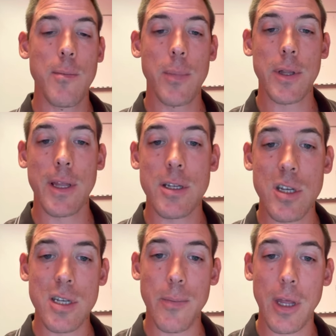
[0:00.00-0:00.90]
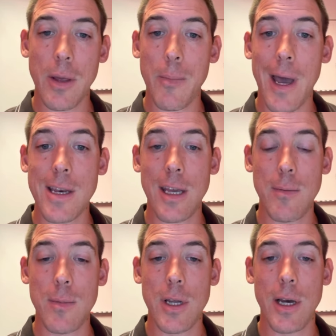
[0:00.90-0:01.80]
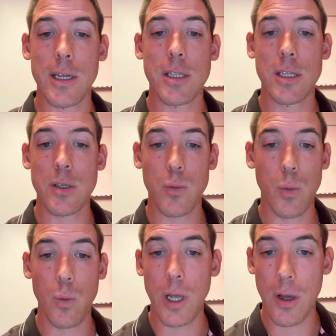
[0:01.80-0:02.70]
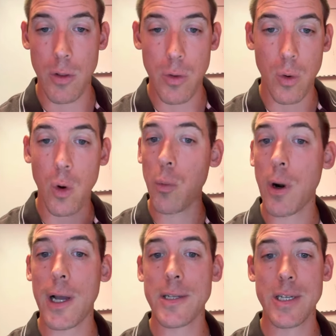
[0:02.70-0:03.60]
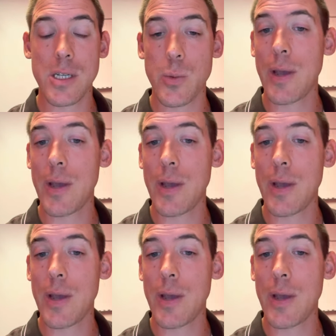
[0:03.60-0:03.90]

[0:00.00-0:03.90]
But that's just something that my team does, is we go through a whole process.